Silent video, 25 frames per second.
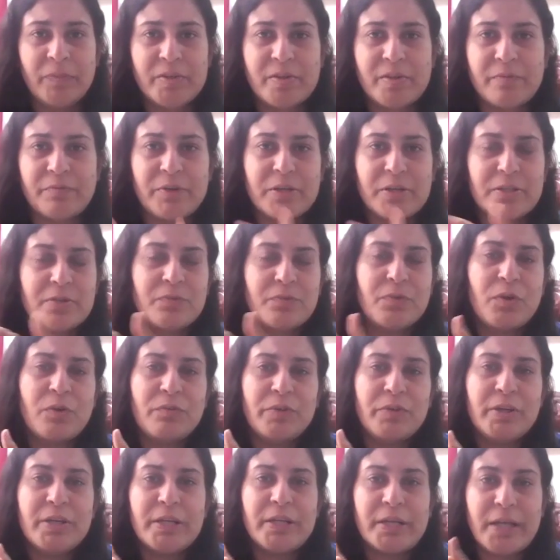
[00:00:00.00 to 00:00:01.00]
So first of all,
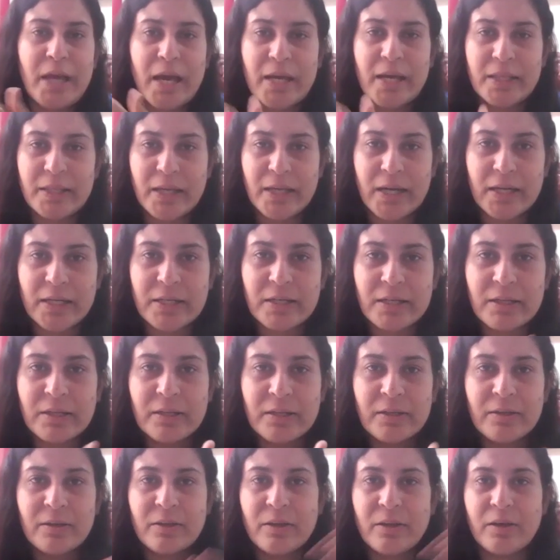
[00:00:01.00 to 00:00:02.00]
we deny
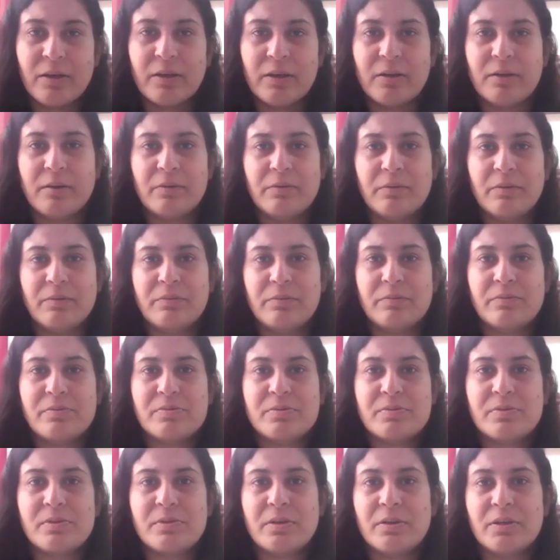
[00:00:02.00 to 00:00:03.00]
uh,
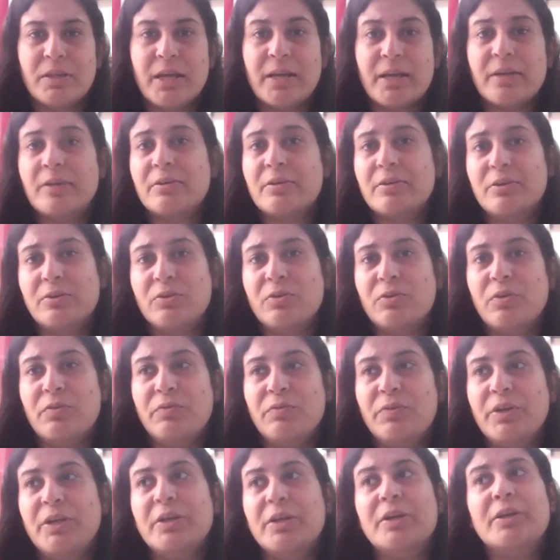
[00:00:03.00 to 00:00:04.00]
that
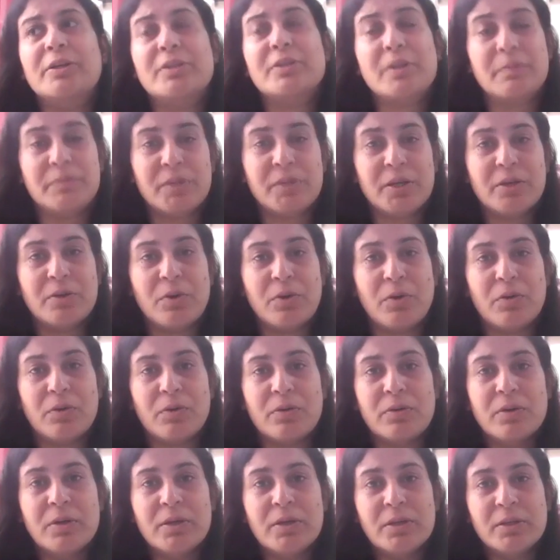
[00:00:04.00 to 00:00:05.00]
we did something
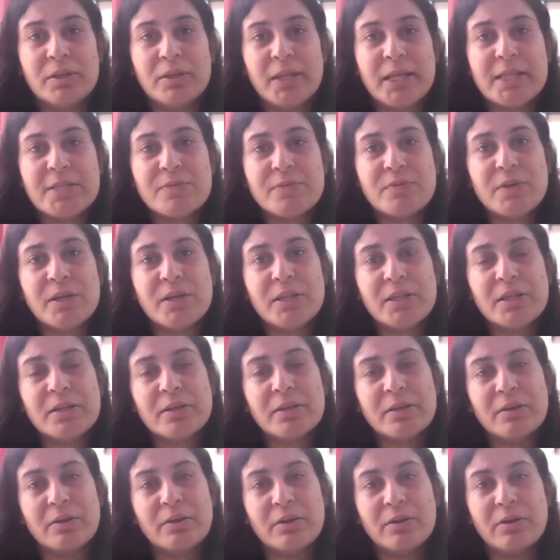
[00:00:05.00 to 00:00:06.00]
wrong. That's where
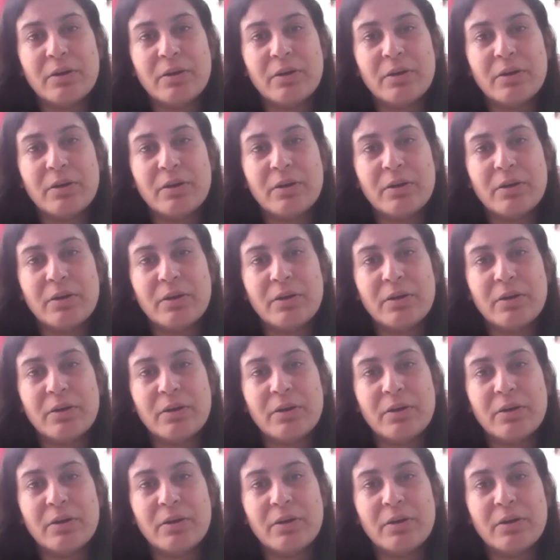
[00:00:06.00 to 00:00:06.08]
the